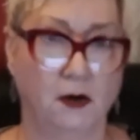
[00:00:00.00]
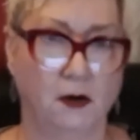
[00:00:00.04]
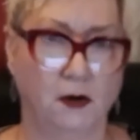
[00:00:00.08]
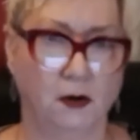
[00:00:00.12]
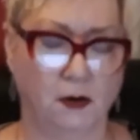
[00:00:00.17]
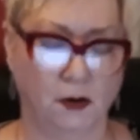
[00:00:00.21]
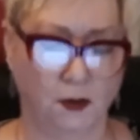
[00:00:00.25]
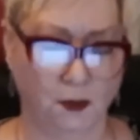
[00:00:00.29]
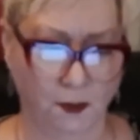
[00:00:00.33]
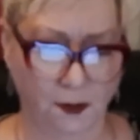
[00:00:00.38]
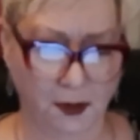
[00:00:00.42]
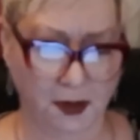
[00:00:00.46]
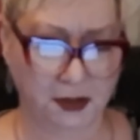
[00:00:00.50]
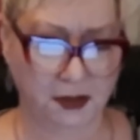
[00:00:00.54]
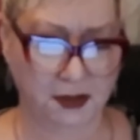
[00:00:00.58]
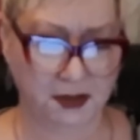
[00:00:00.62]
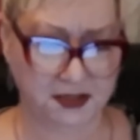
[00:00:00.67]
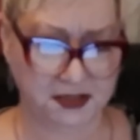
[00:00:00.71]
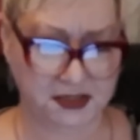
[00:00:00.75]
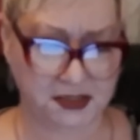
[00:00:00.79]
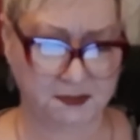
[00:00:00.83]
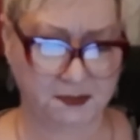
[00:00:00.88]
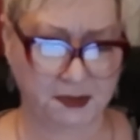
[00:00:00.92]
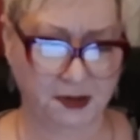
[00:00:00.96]
or a
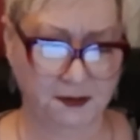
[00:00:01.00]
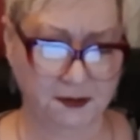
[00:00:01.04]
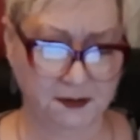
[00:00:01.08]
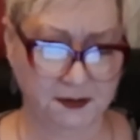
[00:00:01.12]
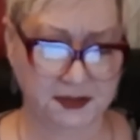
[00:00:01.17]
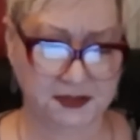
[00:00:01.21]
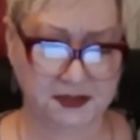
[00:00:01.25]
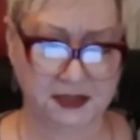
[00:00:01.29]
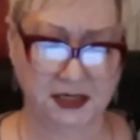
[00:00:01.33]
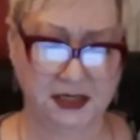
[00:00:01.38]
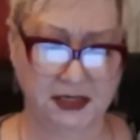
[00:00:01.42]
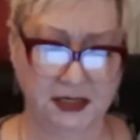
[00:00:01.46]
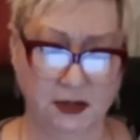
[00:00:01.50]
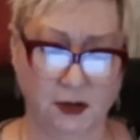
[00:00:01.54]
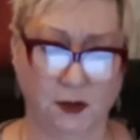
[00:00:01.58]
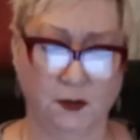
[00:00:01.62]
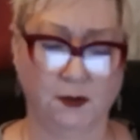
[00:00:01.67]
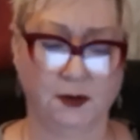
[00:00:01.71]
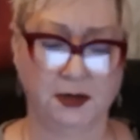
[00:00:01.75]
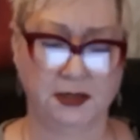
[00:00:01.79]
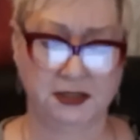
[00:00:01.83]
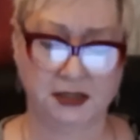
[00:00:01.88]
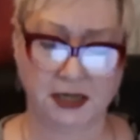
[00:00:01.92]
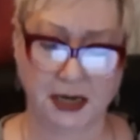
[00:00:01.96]
conspiracy
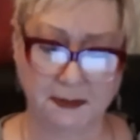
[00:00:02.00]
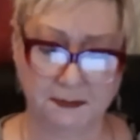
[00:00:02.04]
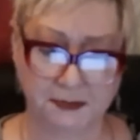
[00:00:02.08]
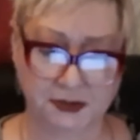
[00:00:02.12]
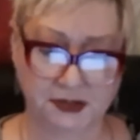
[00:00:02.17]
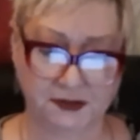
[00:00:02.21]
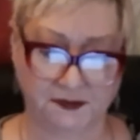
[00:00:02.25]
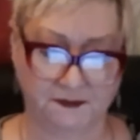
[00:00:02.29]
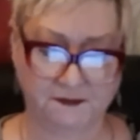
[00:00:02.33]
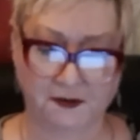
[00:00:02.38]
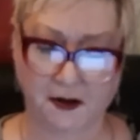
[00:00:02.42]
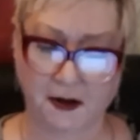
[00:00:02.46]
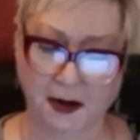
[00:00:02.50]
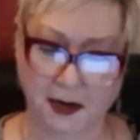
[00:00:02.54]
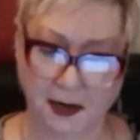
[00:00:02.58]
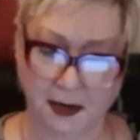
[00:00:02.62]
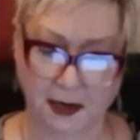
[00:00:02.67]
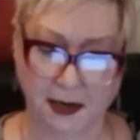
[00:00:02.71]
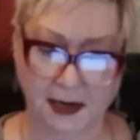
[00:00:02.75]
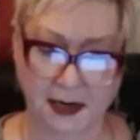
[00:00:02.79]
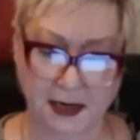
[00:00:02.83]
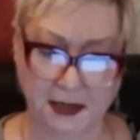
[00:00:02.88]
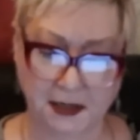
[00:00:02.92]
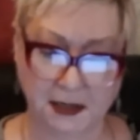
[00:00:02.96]
or attempt to
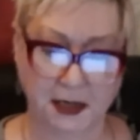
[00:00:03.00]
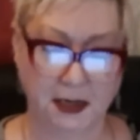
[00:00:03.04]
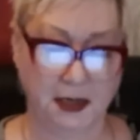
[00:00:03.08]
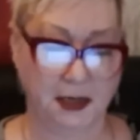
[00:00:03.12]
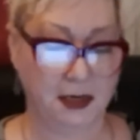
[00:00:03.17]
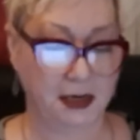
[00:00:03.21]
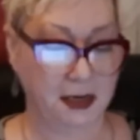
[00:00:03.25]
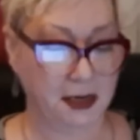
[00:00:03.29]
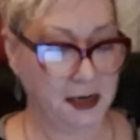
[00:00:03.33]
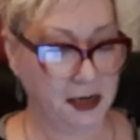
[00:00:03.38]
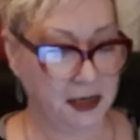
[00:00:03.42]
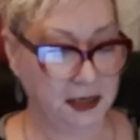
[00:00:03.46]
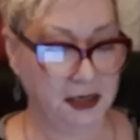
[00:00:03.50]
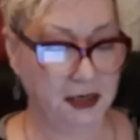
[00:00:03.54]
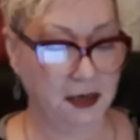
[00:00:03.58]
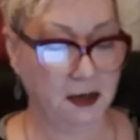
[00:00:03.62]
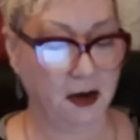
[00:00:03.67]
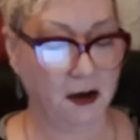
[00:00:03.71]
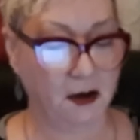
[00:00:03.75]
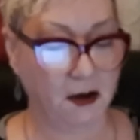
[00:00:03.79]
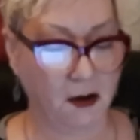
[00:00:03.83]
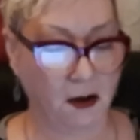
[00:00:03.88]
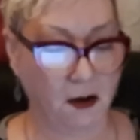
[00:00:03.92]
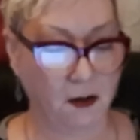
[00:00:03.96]
violate any
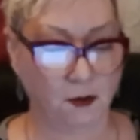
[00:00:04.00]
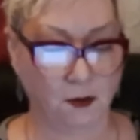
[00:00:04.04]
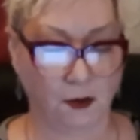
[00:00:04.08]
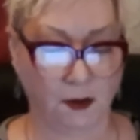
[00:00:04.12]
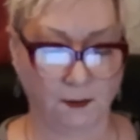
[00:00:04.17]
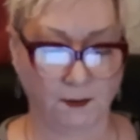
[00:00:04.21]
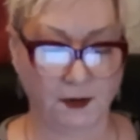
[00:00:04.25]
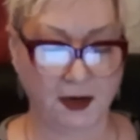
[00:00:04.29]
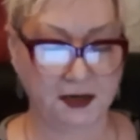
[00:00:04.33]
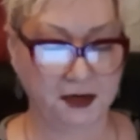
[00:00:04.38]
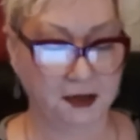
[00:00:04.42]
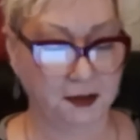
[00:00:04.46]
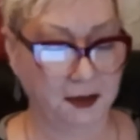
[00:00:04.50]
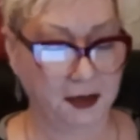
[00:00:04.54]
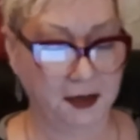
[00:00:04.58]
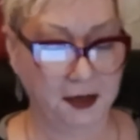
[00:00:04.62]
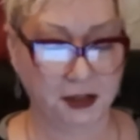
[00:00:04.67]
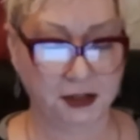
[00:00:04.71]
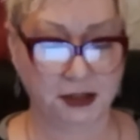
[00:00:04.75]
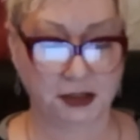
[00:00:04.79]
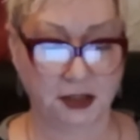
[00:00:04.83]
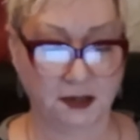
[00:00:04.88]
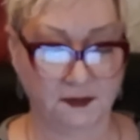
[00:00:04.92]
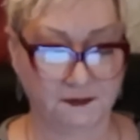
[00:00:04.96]
law or
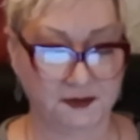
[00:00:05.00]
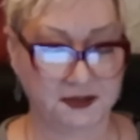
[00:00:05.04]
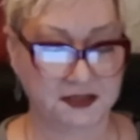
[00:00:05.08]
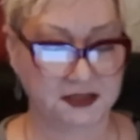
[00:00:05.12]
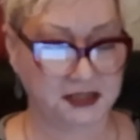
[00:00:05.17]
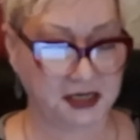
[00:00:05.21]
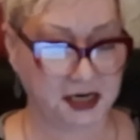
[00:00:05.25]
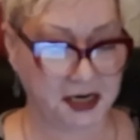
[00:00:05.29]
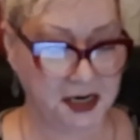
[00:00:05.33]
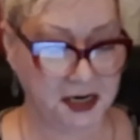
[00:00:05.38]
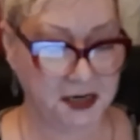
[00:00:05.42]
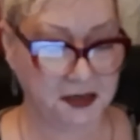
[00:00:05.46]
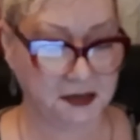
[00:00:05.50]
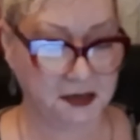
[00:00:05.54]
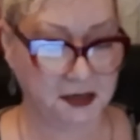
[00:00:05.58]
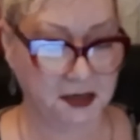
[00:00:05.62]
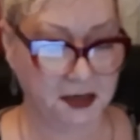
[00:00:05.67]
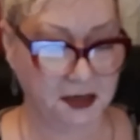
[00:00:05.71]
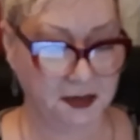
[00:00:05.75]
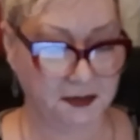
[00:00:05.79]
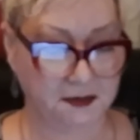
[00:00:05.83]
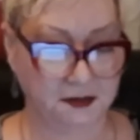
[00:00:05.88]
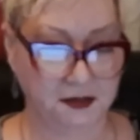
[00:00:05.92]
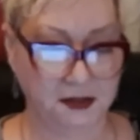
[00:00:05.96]
regulation of a state,
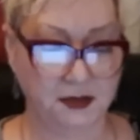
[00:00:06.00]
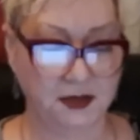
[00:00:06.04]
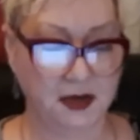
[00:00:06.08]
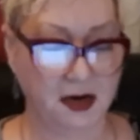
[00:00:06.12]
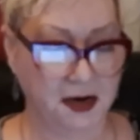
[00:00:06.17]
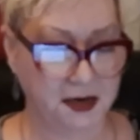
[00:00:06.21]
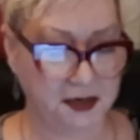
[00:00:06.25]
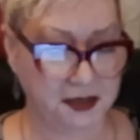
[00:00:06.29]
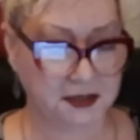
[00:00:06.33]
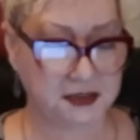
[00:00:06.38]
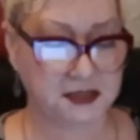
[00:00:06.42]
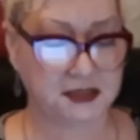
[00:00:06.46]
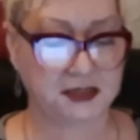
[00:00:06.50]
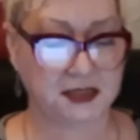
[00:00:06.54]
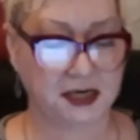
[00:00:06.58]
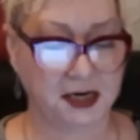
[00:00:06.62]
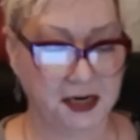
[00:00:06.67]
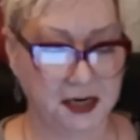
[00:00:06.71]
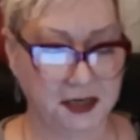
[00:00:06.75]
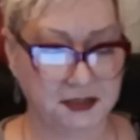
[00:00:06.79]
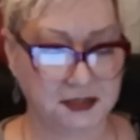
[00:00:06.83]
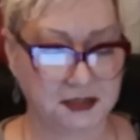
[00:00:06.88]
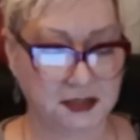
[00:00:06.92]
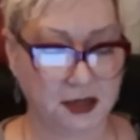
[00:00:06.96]
the United
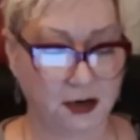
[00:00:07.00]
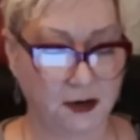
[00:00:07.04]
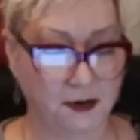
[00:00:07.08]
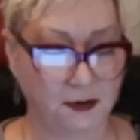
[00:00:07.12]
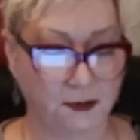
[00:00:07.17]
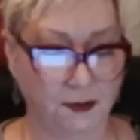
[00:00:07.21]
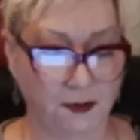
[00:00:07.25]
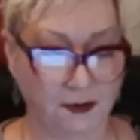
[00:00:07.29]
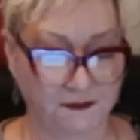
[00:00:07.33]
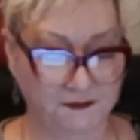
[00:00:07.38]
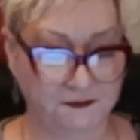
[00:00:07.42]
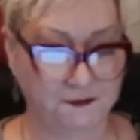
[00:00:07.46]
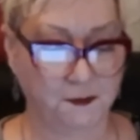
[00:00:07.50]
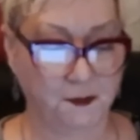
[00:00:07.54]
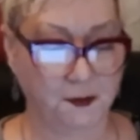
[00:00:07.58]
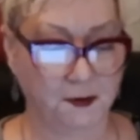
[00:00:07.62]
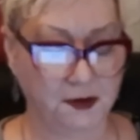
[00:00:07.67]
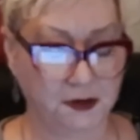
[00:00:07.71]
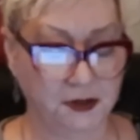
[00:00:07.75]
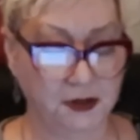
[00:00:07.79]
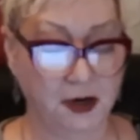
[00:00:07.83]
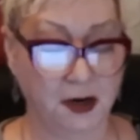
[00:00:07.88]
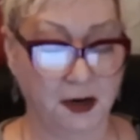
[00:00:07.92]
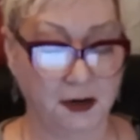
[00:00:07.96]
States, or a
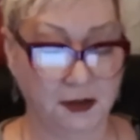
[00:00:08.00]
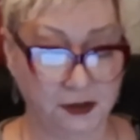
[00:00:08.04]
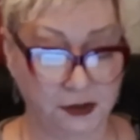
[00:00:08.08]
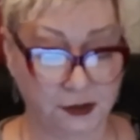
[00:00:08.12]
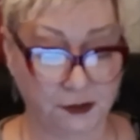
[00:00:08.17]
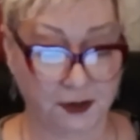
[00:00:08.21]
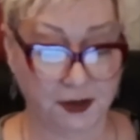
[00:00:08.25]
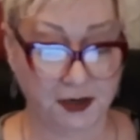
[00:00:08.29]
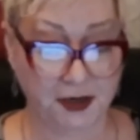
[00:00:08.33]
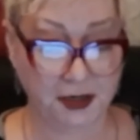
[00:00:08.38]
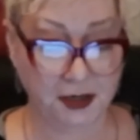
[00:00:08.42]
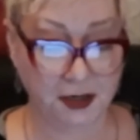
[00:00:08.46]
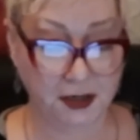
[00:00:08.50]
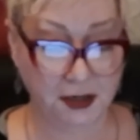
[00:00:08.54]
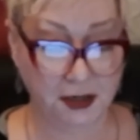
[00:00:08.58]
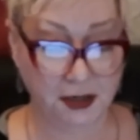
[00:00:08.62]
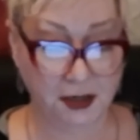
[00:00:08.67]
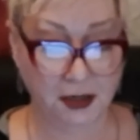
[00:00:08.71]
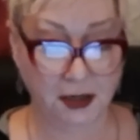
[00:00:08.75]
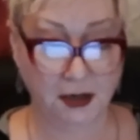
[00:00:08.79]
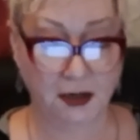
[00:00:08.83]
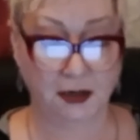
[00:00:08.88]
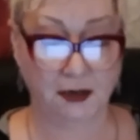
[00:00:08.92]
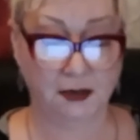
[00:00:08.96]
foreign country
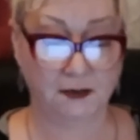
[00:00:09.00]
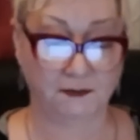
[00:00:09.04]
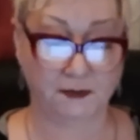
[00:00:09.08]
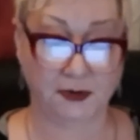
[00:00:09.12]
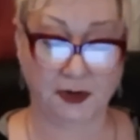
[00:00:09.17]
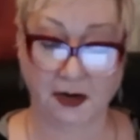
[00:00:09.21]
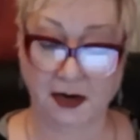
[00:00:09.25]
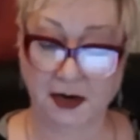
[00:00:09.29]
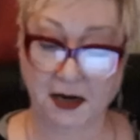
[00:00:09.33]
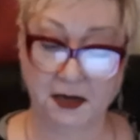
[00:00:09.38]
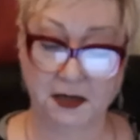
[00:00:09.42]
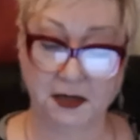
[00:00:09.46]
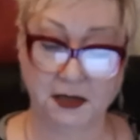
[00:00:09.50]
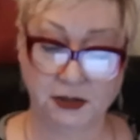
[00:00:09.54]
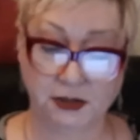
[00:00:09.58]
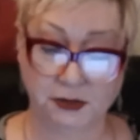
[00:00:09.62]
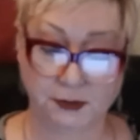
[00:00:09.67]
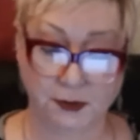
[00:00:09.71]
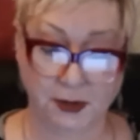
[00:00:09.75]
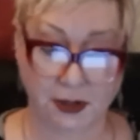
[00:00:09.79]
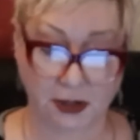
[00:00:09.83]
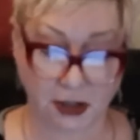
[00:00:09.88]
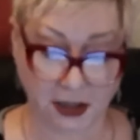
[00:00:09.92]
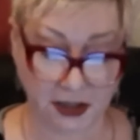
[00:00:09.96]
relating
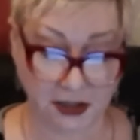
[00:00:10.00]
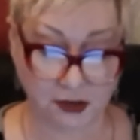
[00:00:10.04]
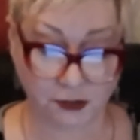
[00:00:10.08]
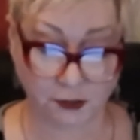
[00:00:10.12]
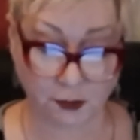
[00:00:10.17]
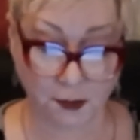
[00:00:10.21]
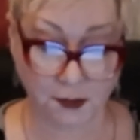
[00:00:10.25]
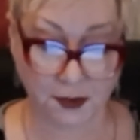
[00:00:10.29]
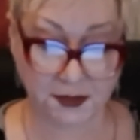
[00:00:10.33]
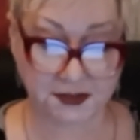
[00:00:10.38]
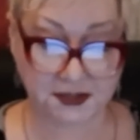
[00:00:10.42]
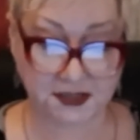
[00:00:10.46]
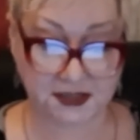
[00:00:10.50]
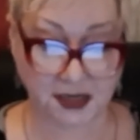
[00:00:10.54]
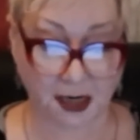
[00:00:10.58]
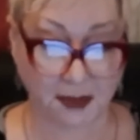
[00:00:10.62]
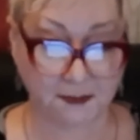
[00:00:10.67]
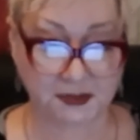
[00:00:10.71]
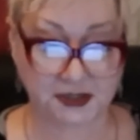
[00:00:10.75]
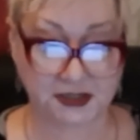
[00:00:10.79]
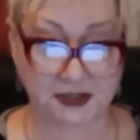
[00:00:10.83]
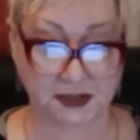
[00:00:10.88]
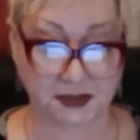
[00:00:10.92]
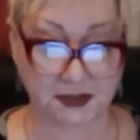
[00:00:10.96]
to a controlled
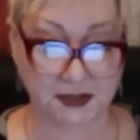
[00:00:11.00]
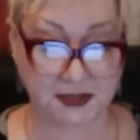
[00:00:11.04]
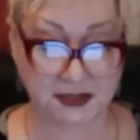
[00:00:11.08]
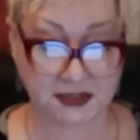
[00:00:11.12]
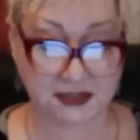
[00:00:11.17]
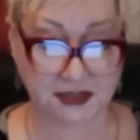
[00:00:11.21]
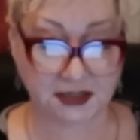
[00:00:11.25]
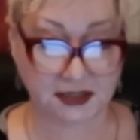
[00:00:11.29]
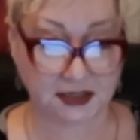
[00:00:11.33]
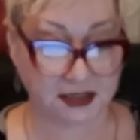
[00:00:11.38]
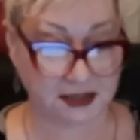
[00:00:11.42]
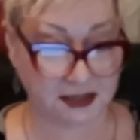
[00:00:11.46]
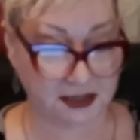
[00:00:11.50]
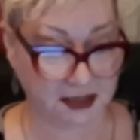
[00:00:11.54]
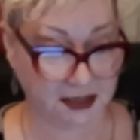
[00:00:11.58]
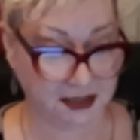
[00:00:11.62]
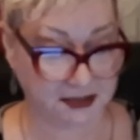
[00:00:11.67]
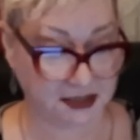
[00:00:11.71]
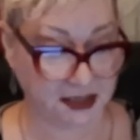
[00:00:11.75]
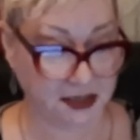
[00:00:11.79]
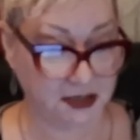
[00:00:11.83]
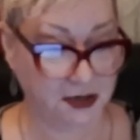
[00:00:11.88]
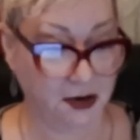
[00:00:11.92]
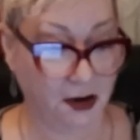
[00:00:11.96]
substance
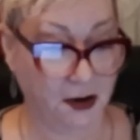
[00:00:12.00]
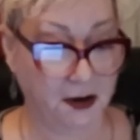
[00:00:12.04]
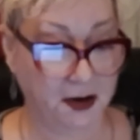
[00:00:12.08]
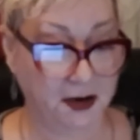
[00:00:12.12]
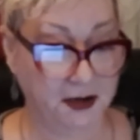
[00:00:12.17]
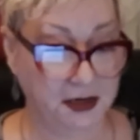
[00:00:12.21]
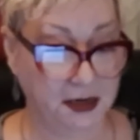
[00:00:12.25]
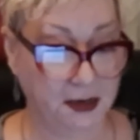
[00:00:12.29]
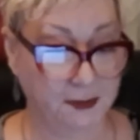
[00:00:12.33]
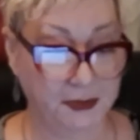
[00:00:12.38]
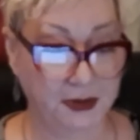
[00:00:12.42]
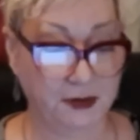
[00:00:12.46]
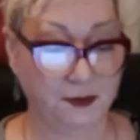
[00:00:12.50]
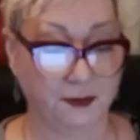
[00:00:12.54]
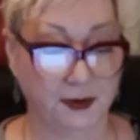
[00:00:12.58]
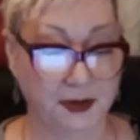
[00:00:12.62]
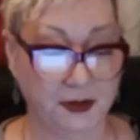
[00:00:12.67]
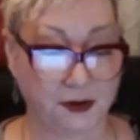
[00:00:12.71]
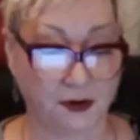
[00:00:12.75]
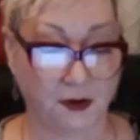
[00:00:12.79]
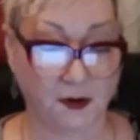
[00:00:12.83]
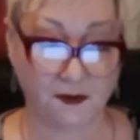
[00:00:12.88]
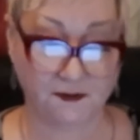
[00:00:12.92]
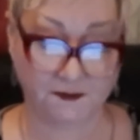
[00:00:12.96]
as a
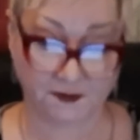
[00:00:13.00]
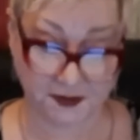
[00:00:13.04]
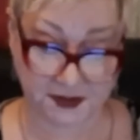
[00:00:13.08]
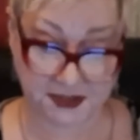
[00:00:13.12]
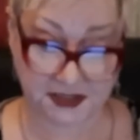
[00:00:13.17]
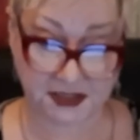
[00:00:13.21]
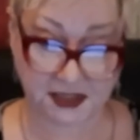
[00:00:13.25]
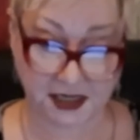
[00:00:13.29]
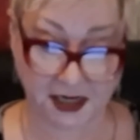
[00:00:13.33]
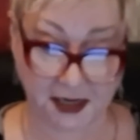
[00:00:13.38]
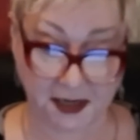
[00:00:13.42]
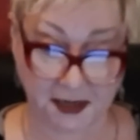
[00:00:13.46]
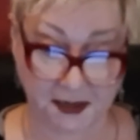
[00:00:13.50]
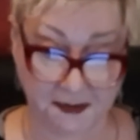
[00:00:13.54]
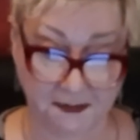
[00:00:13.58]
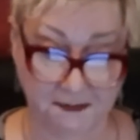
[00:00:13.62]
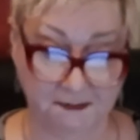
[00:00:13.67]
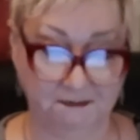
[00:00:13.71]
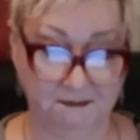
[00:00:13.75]
non-immigrant overstay.